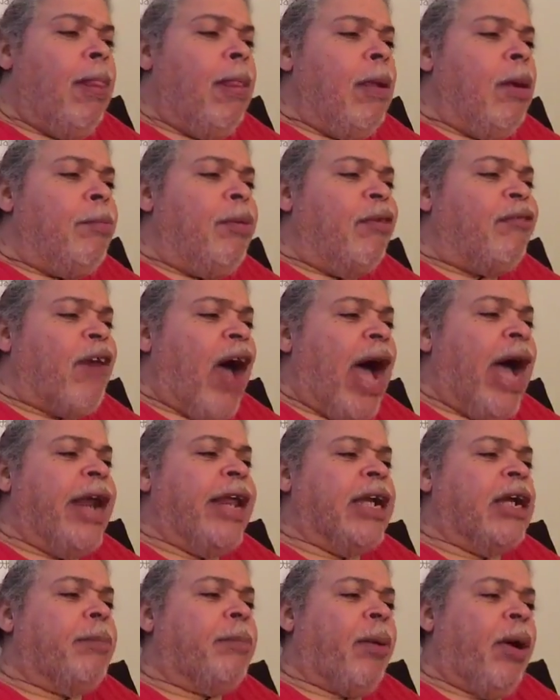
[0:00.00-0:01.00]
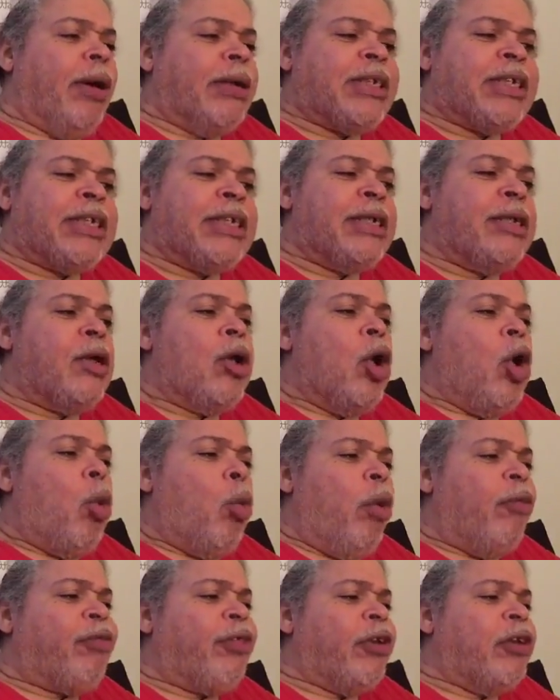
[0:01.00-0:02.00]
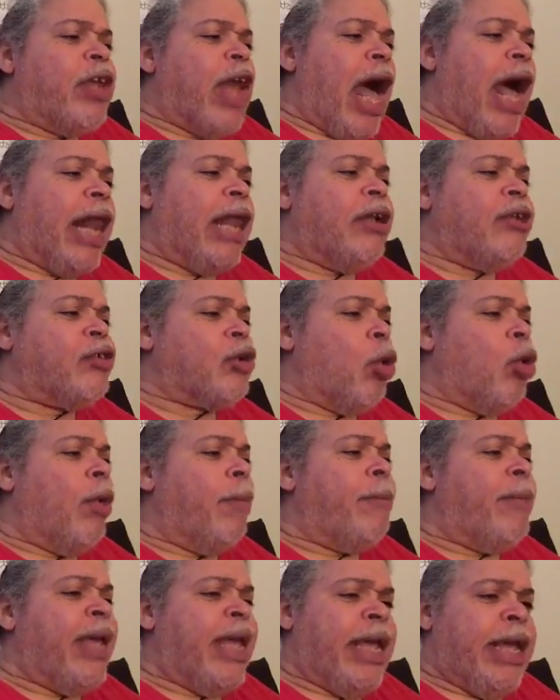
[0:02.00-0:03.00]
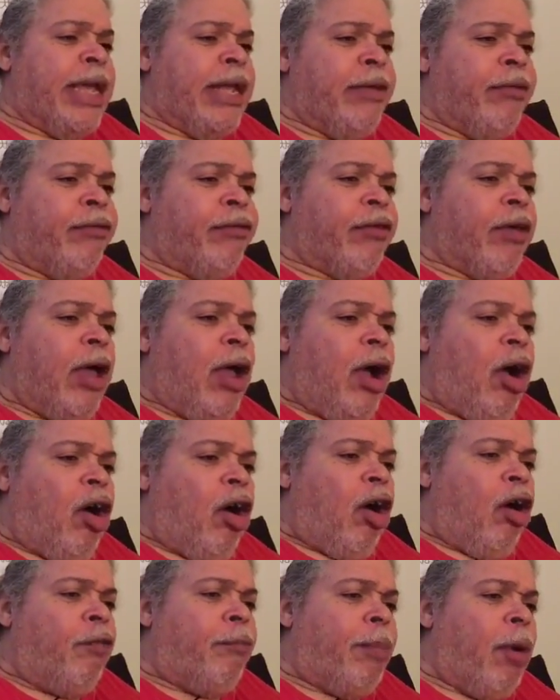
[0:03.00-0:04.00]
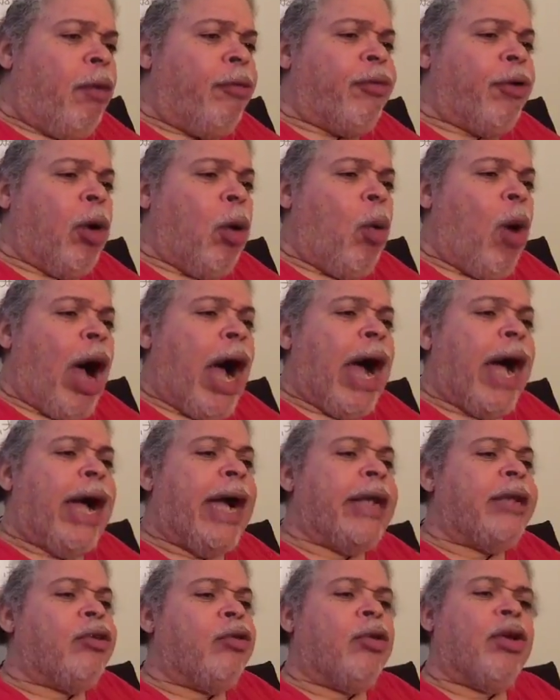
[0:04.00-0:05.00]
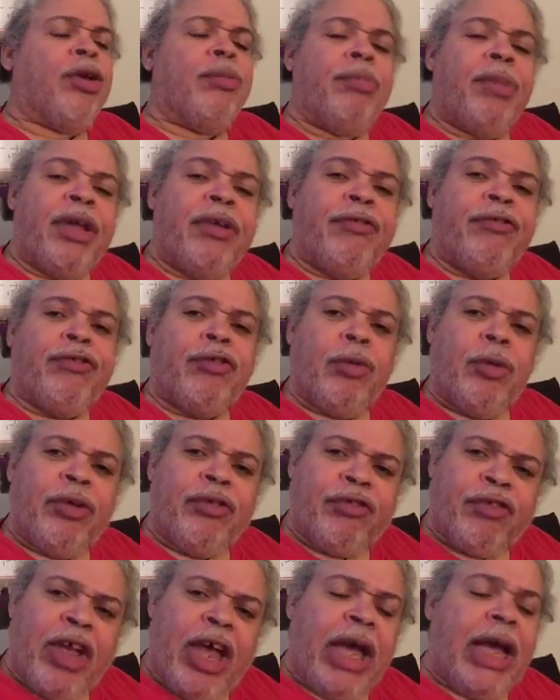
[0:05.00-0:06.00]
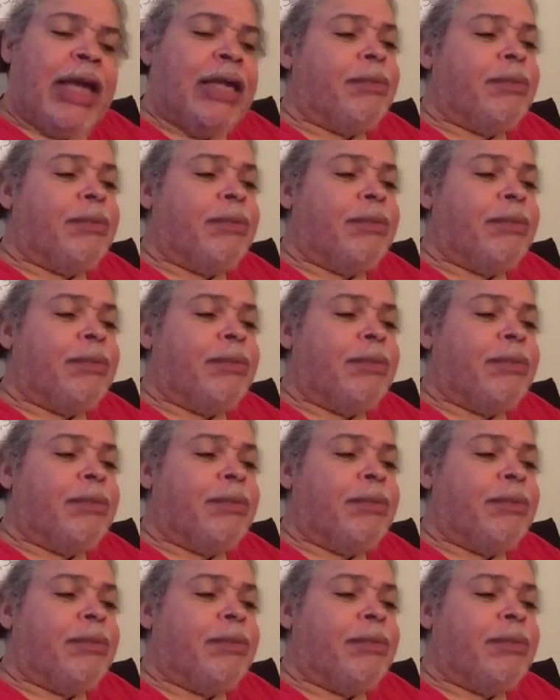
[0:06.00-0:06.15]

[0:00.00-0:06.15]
providing a person with the knowledge or means of both acquired to commit suicide,